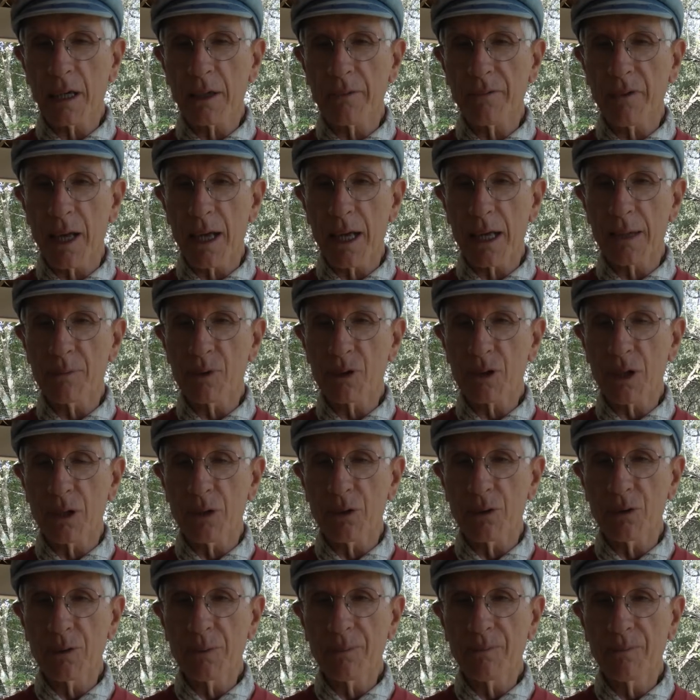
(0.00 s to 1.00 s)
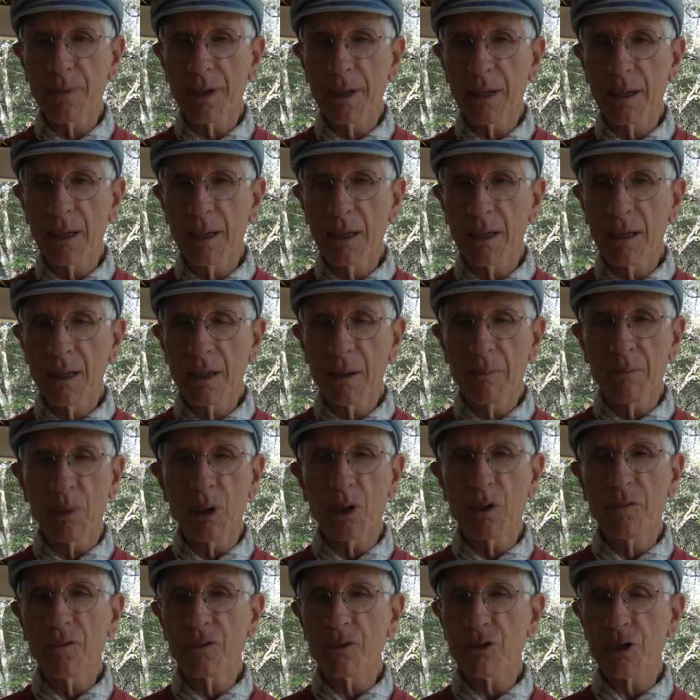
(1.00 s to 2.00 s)
of limestone.
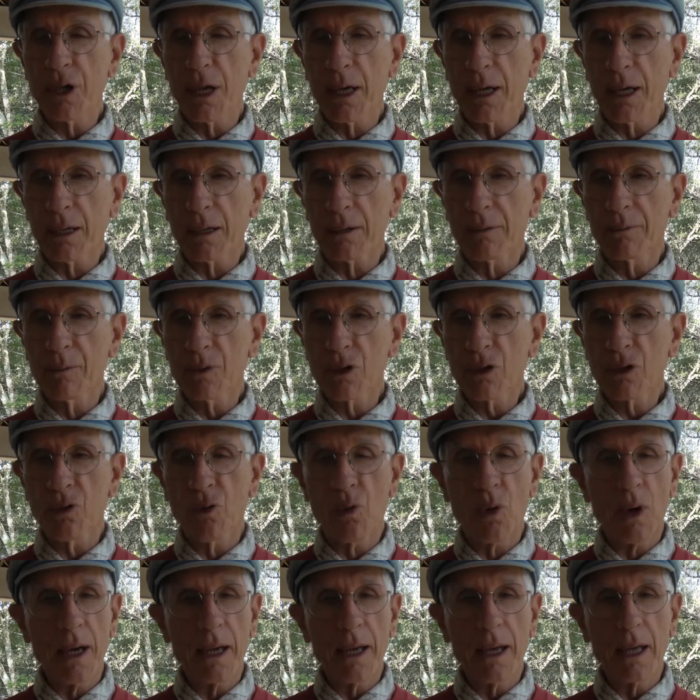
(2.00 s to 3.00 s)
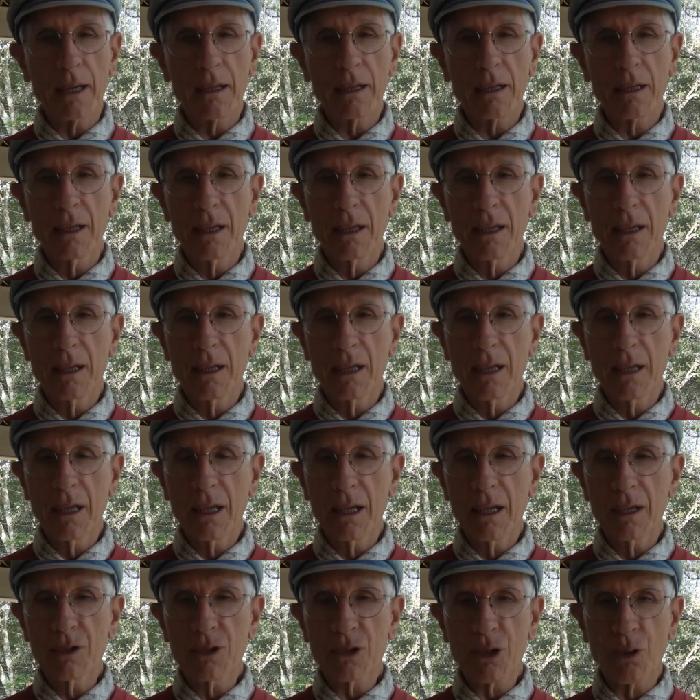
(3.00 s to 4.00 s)
Beautiful setting. It's quiet.
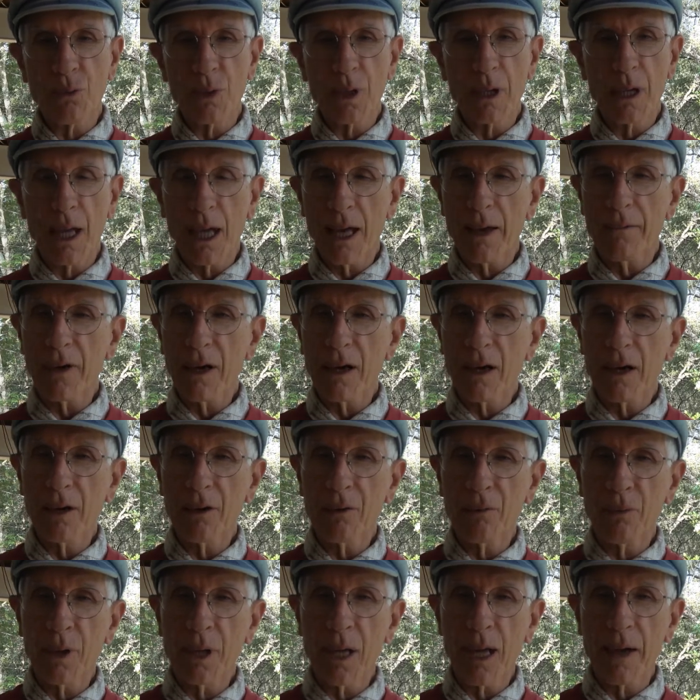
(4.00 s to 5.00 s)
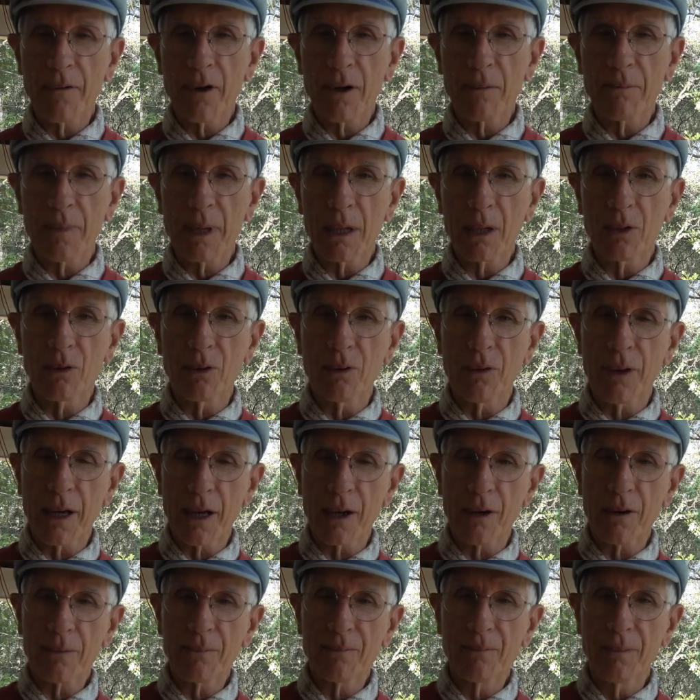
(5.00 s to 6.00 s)
So we have our meal
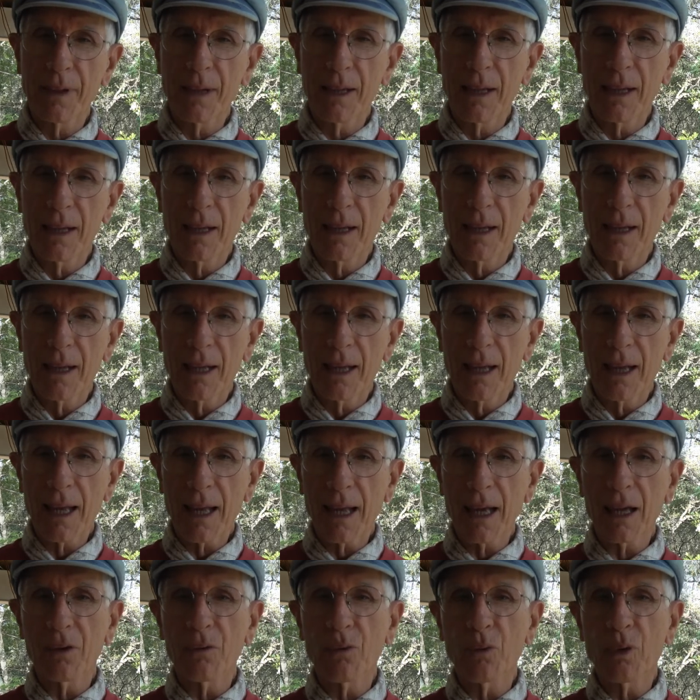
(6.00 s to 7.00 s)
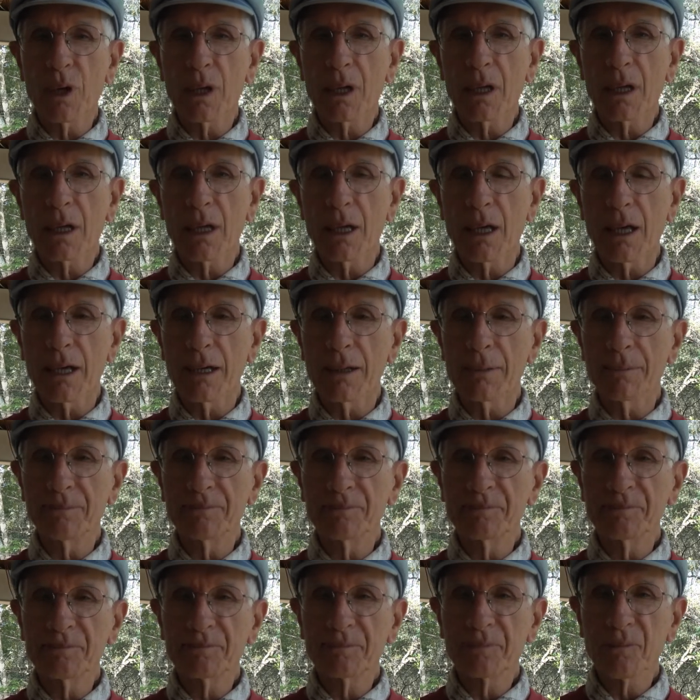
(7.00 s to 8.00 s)
there, and we
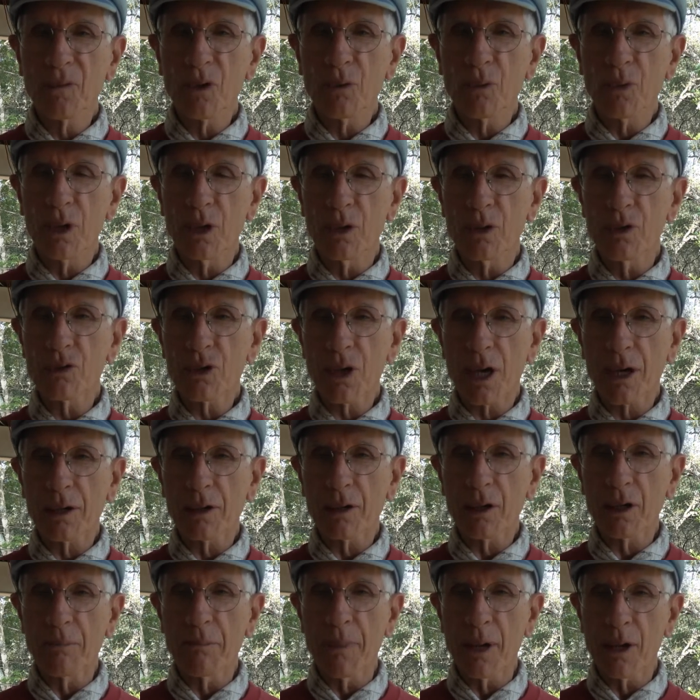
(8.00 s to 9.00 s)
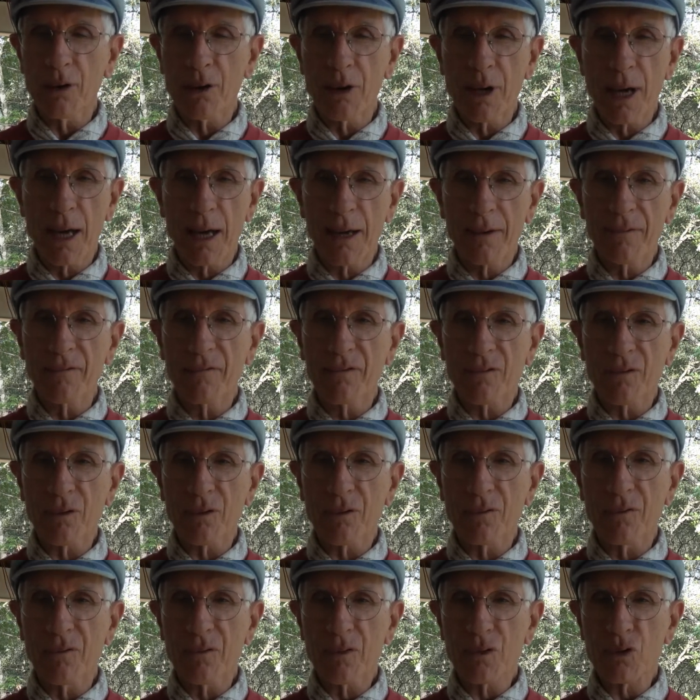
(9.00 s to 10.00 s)
use our little butter knife
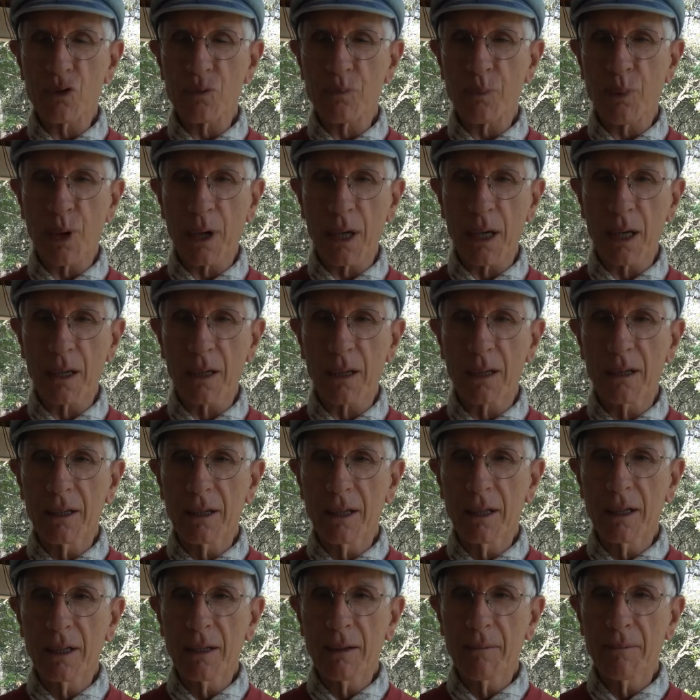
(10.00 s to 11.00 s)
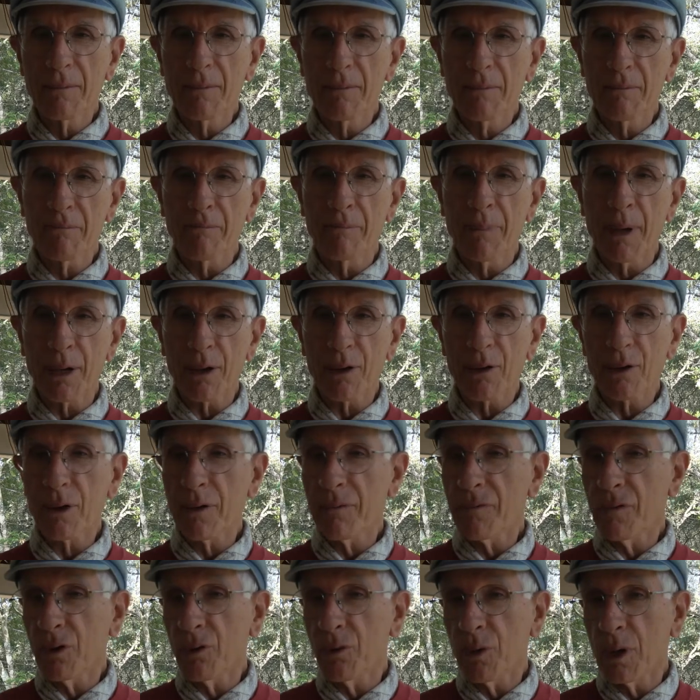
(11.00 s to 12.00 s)
for spreading butter.
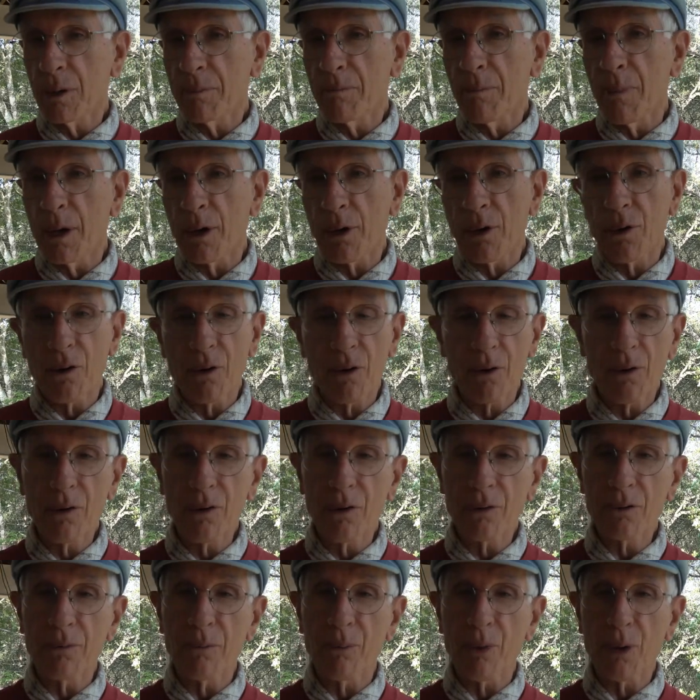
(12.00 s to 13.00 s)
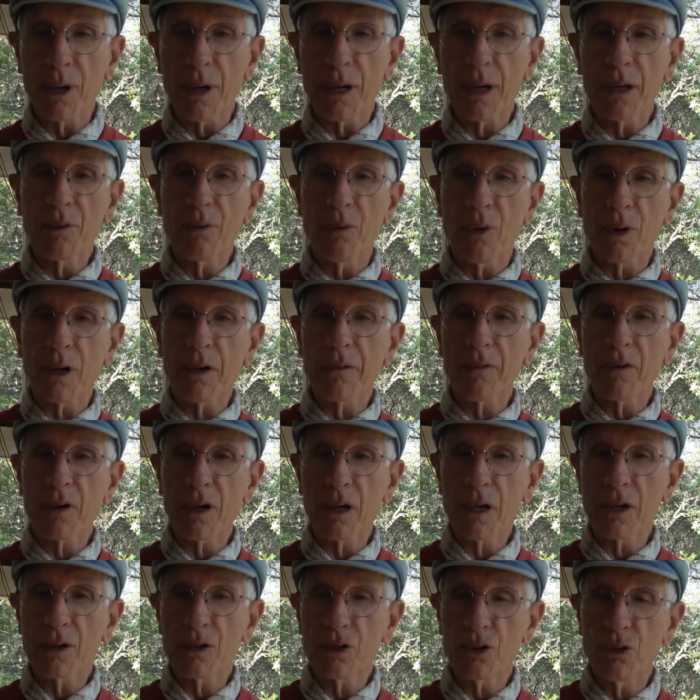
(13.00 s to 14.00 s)
If you eat butter on bread, whatever it
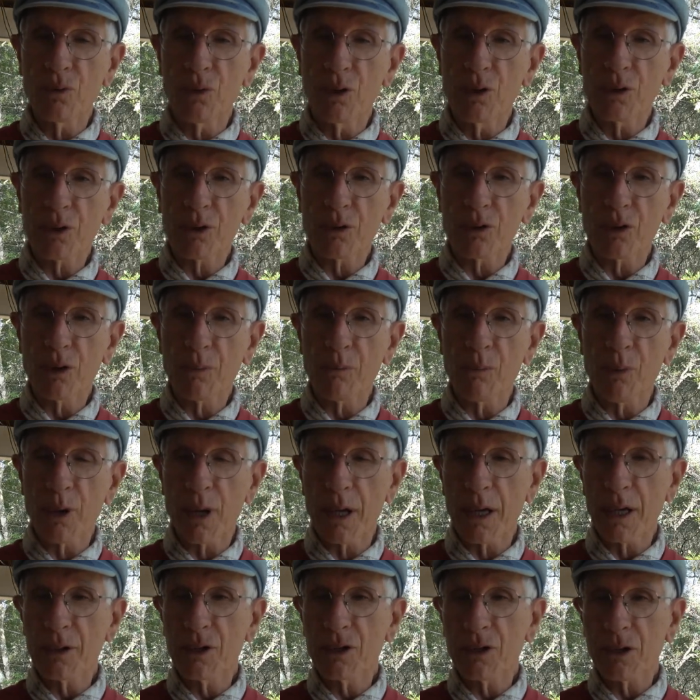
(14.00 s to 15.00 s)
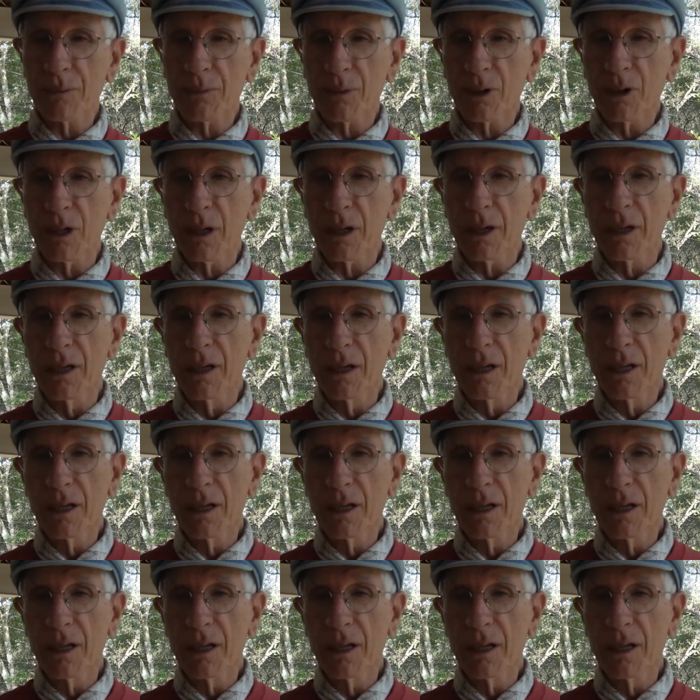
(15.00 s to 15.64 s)
is you want on your bread, some good